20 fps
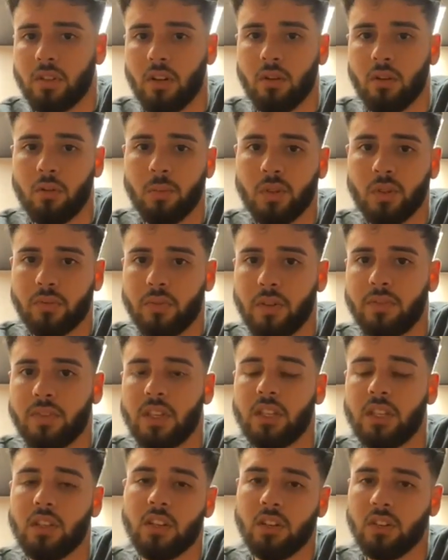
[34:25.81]
almost
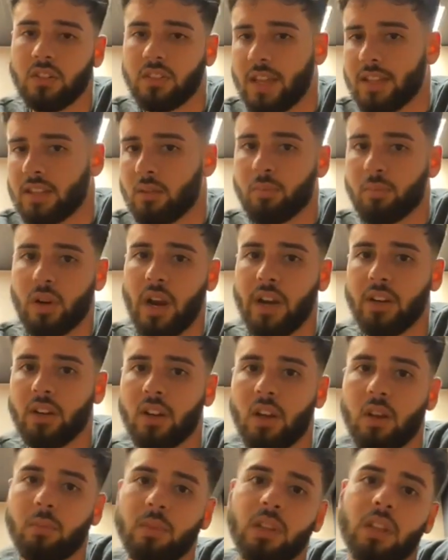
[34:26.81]
15 years at the prior
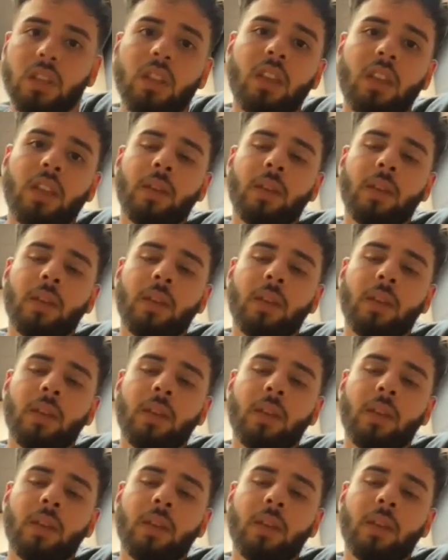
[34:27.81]
company.